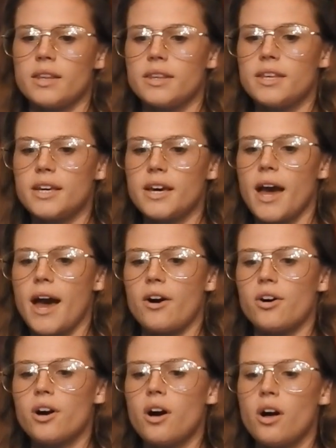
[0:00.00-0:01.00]
The
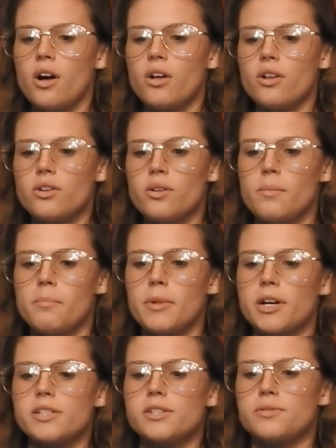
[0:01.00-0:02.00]
alcohol
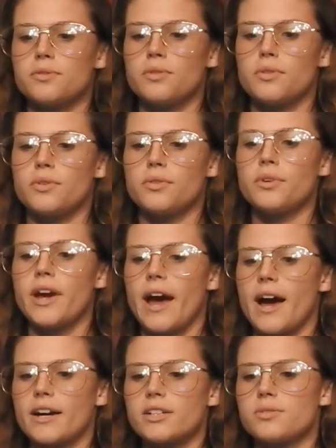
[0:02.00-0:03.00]
must
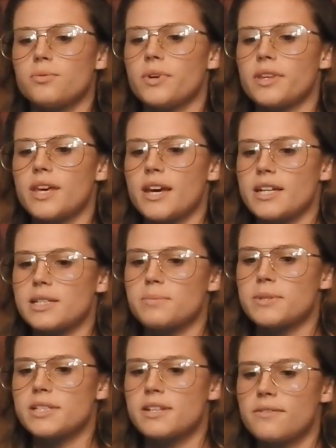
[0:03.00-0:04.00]
react with a
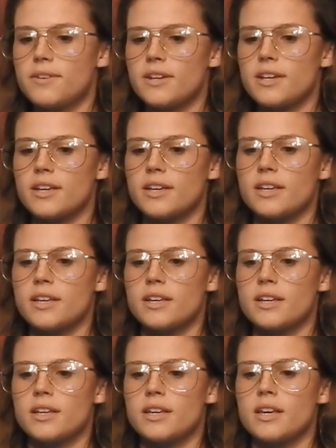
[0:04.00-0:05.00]
specific
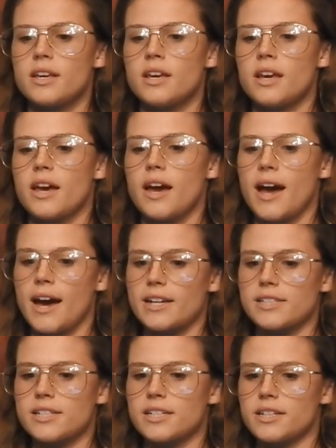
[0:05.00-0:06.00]

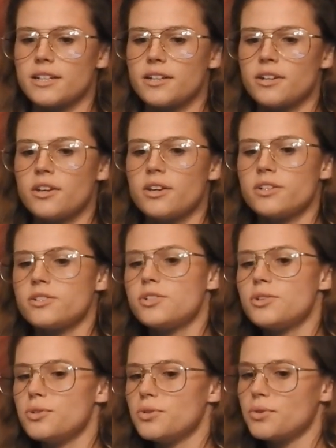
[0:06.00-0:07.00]
acid
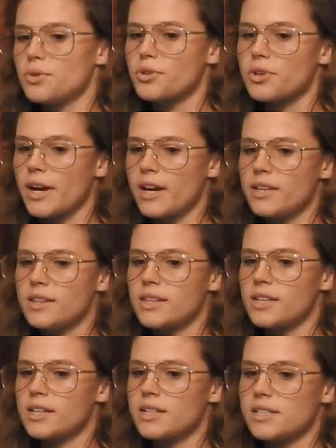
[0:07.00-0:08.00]
to create
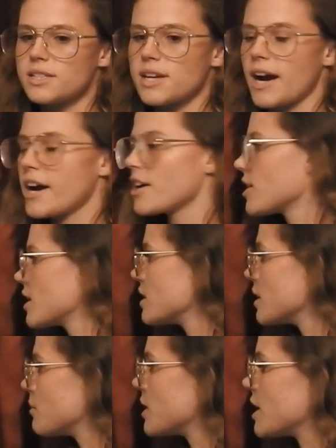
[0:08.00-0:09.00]
the desired
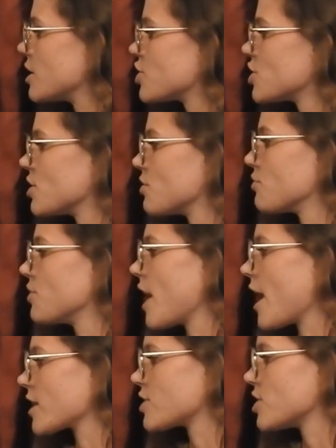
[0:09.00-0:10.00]
elimination
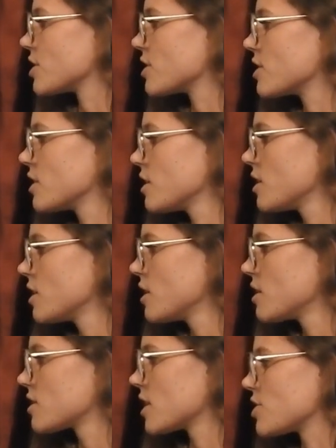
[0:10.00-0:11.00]
reaction,
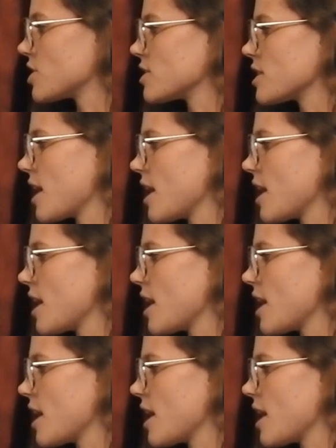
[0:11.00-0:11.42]
such as